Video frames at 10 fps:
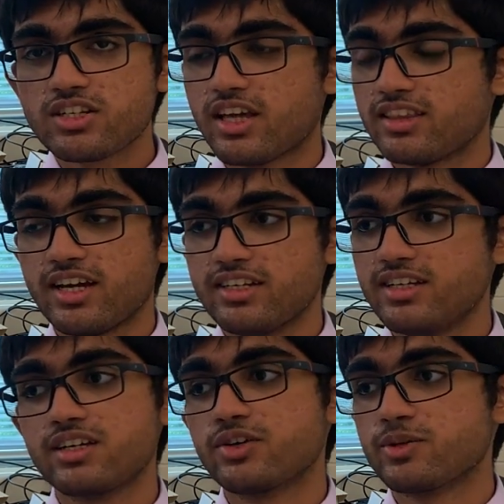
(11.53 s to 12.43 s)
Like the
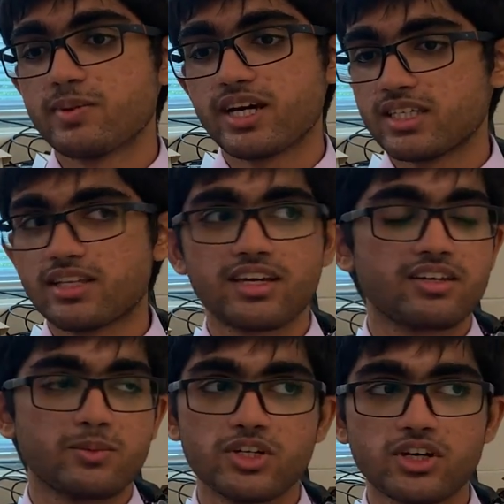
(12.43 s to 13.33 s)
idea goes back, like
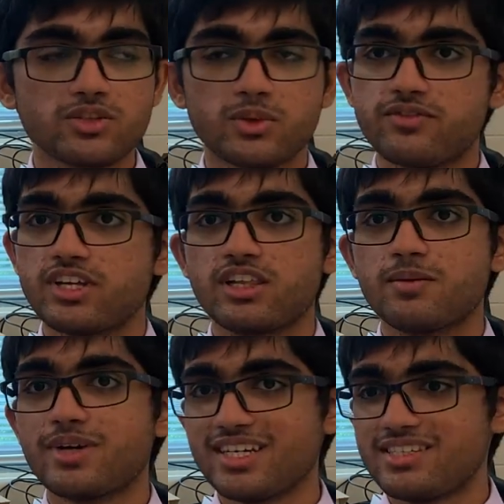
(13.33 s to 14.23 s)
we talked to one of the
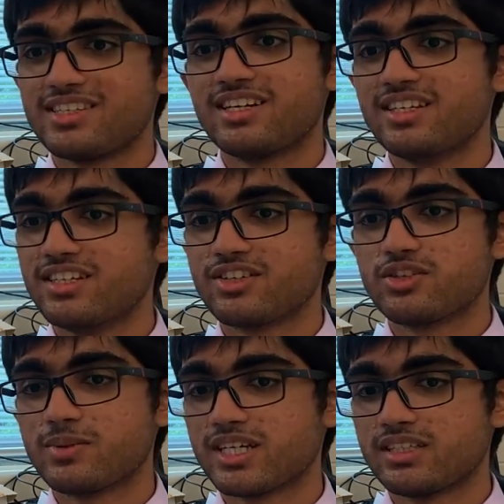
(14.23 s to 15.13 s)
alumni, he said the idea goes
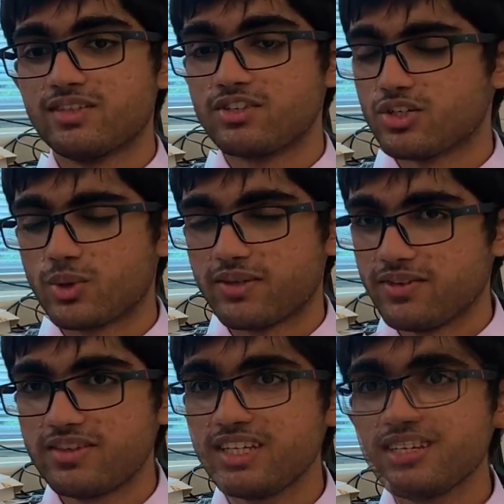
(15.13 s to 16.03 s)
back even to
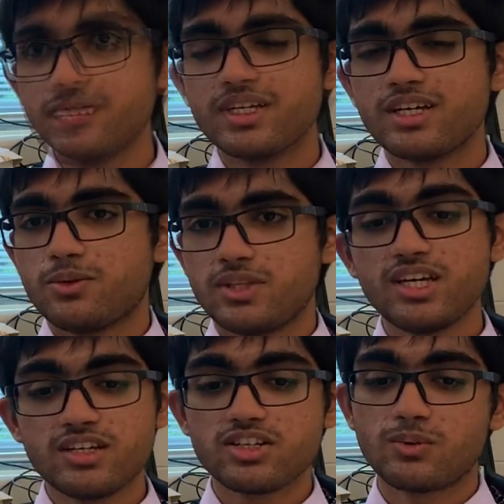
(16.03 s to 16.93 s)
2015. What they
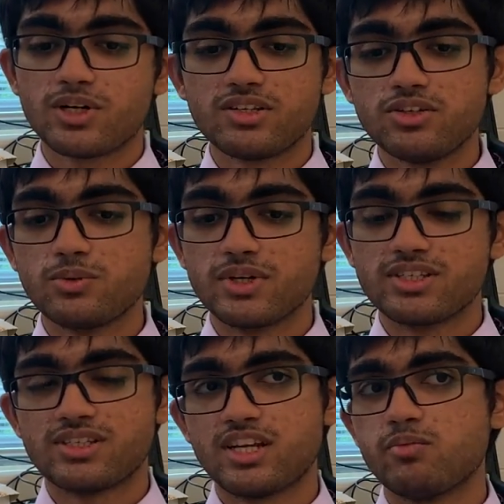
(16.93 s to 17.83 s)
initially wanted to do was
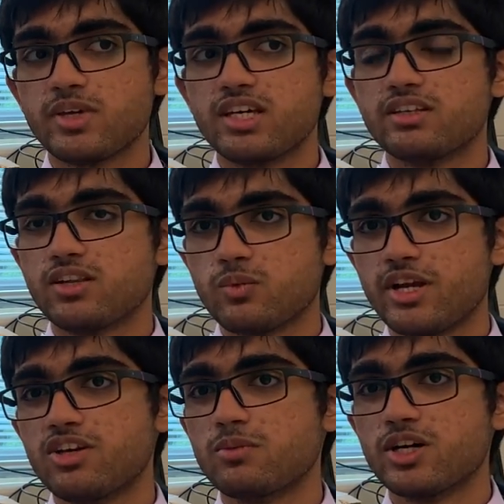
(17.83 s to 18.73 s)
send up a little
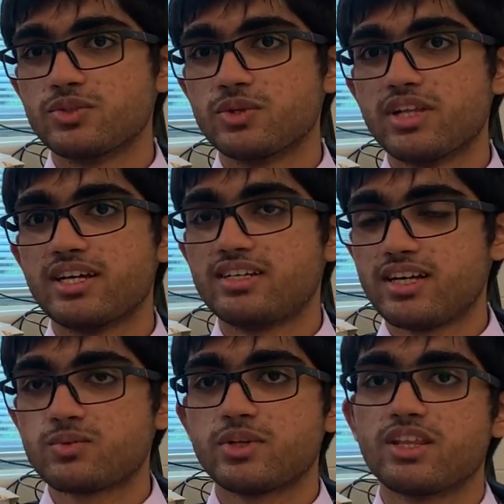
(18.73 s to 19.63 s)
radio module and
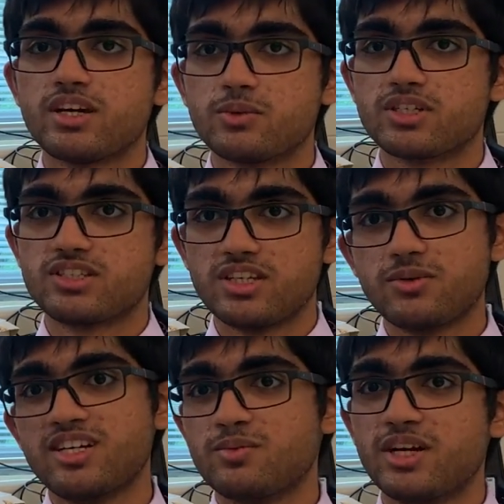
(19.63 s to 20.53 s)
test whether that works, the
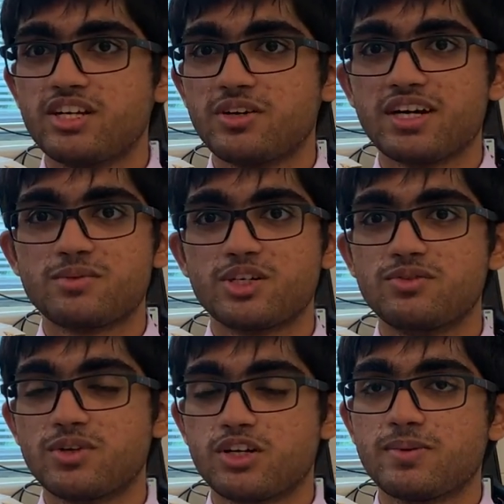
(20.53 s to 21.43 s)
Iridium radio, right? I'm sure you've
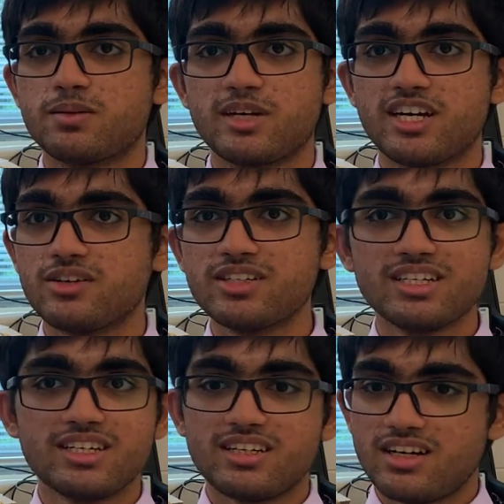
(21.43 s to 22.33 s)
heard about it by now.
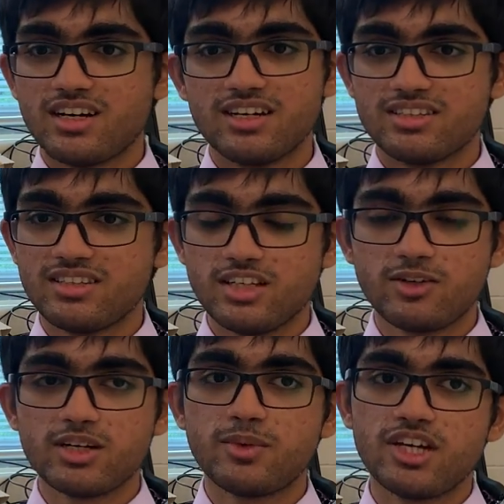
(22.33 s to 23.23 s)
Uh, the
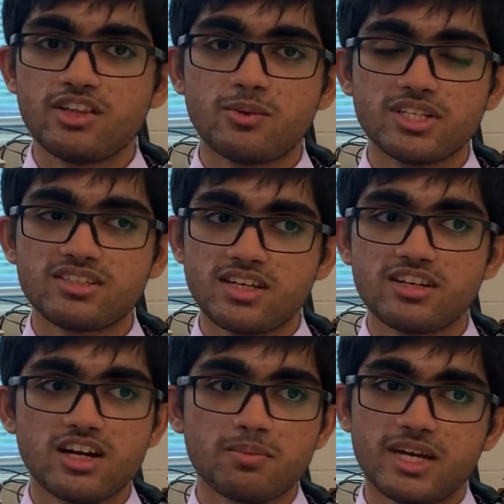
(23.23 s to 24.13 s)
Iridium radio, they wanted to send
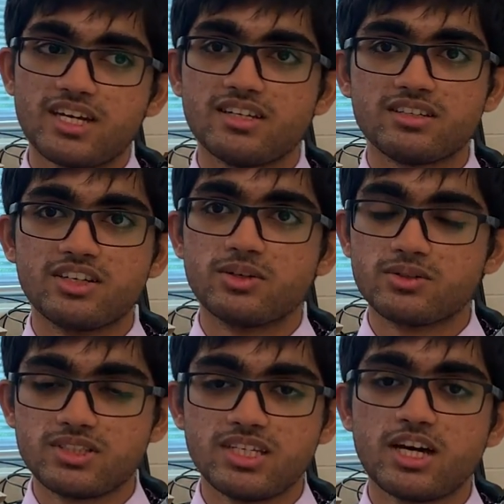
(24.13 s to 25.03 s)
it up and you know
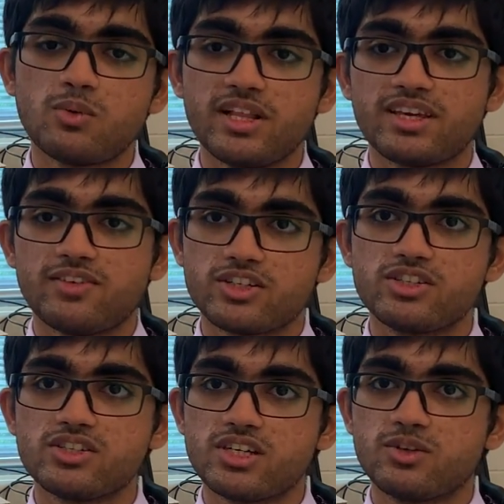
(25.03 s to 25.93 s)
see how well that
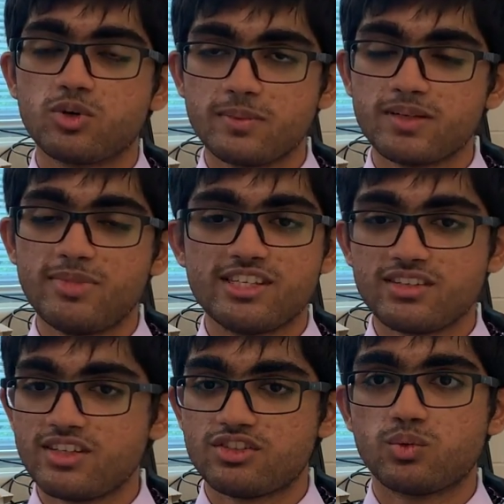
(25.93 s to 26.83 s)
functions in orbit.
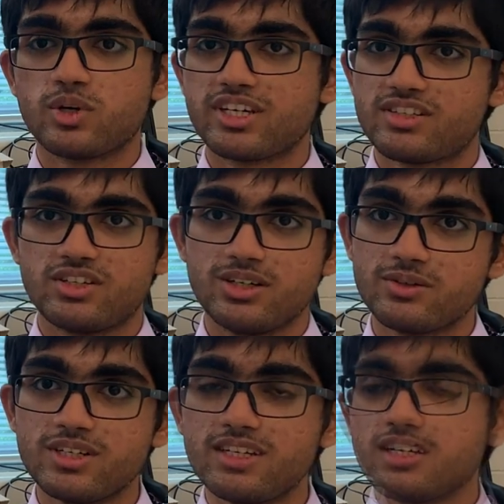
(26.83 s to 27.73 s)
Basically, does it work? Yes or
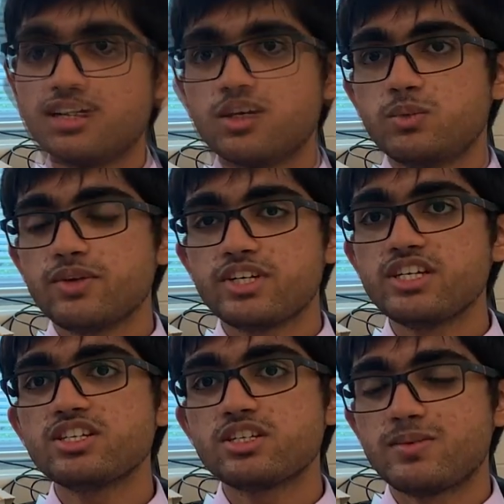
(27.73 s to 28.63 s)
no? We have
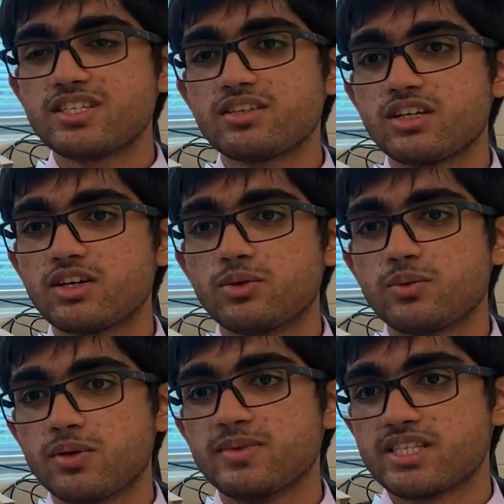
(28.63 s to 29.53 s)
changed it to basically go
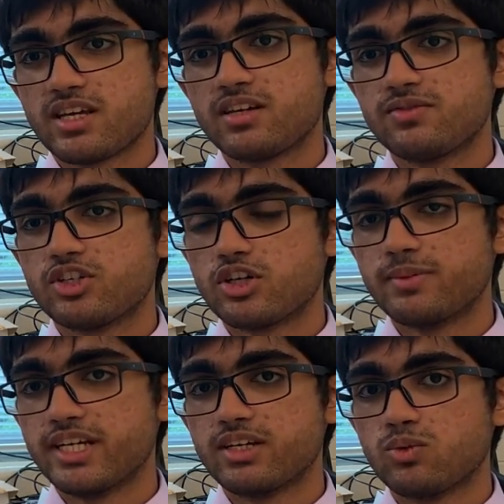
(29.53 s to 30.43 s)
from instead of
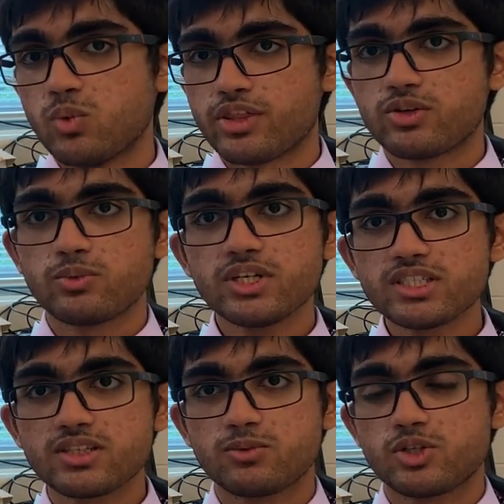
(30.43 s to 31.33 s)
determining whether it
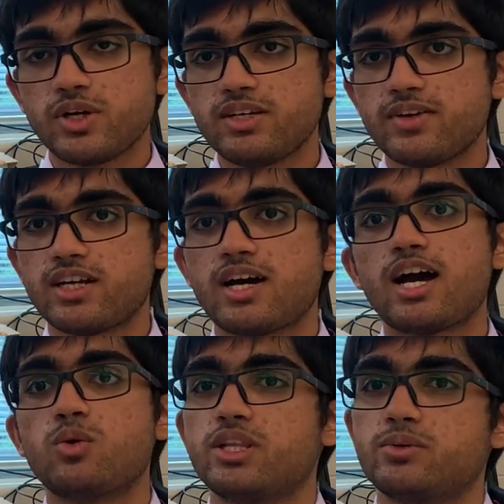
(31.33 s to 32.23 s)
works, we're trying to find out
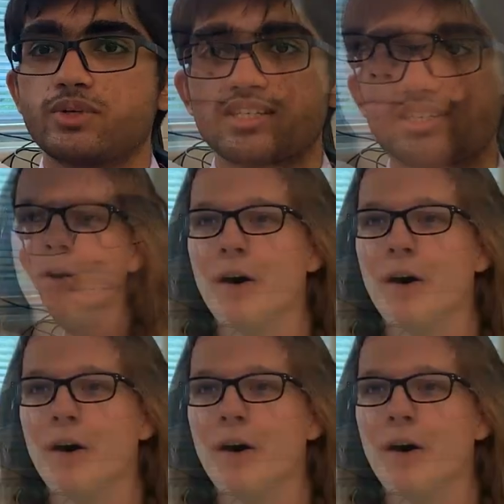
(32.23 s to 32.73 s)
how well it works.